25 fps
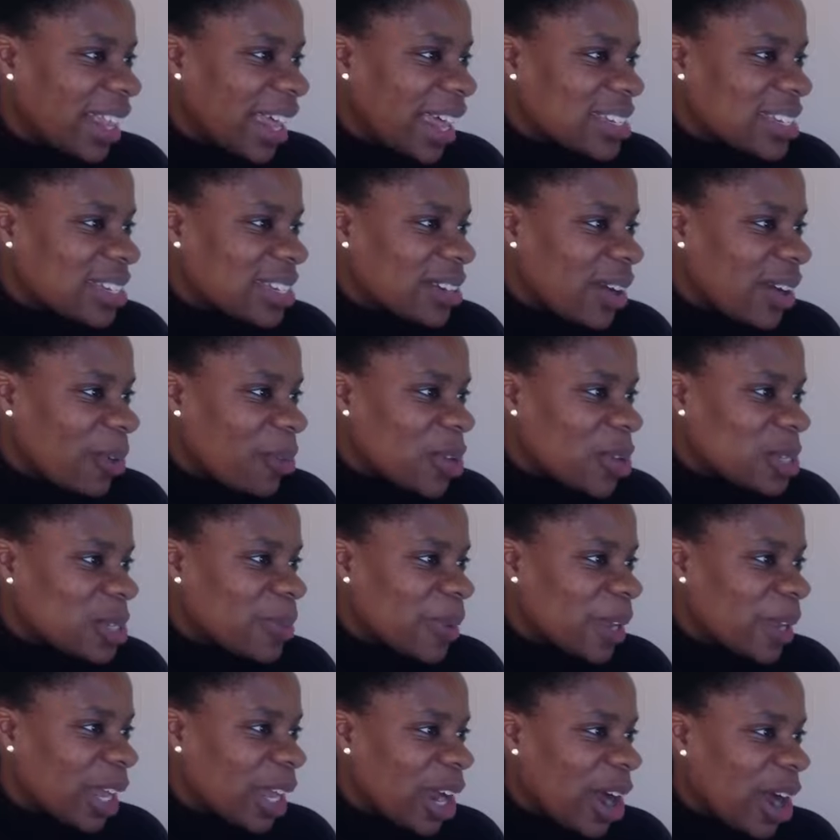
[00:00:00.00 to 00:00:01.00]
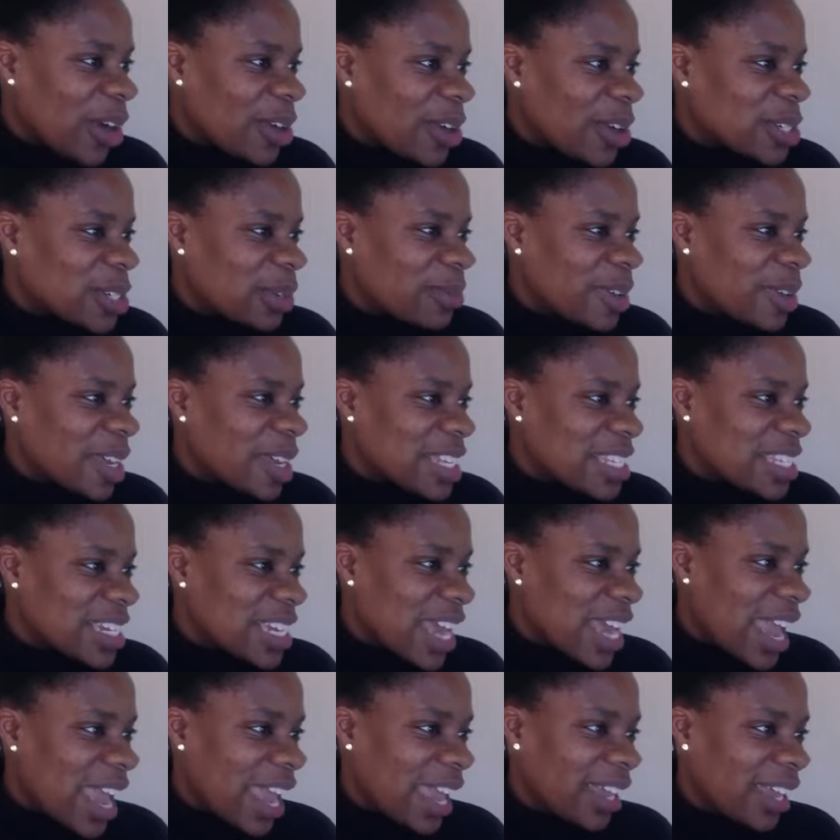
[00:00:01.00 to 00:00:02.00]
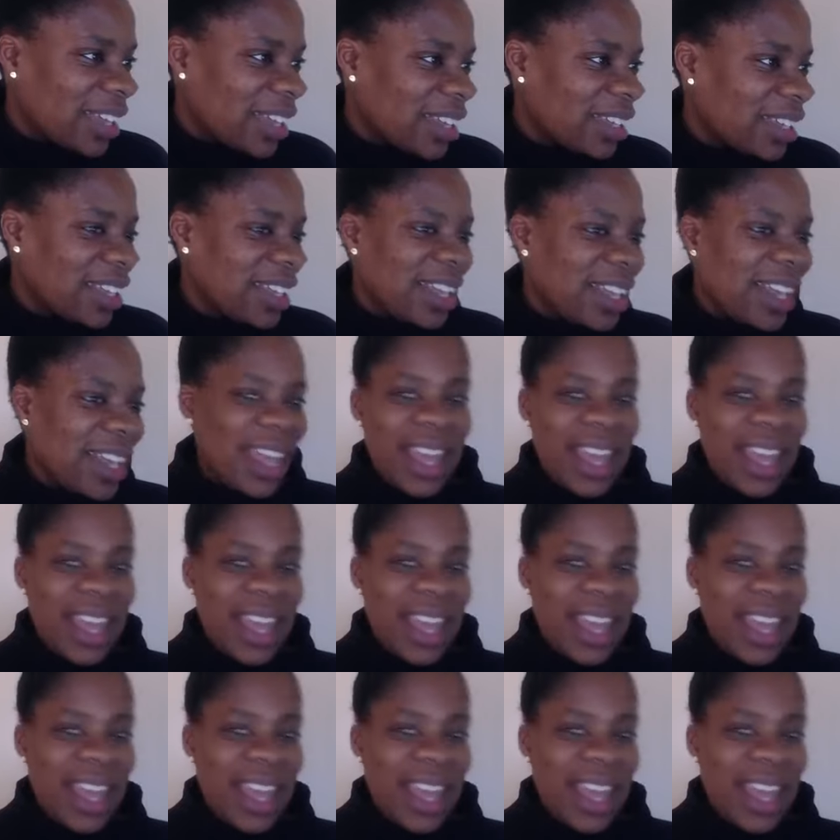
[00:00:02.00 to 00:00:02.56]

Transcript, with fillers: That's great. What has been encouraging me today,